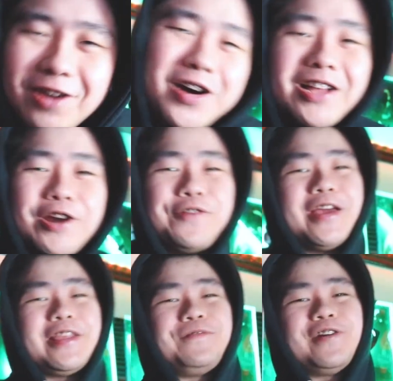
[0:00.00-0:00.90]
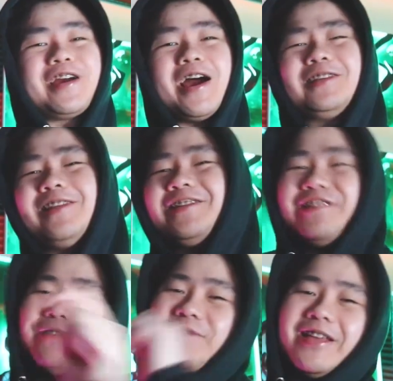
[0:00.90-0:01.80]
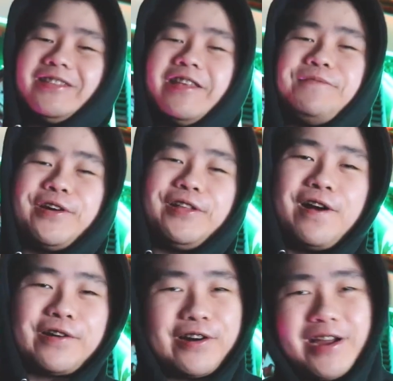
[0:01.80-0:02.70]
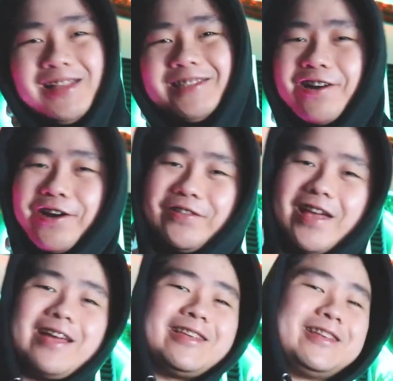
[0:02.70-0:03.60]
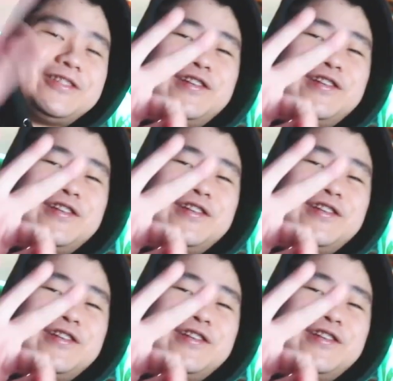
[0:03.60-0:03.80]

So what are we waiting for, guys? Let's not make it any more longer and let's start reacting.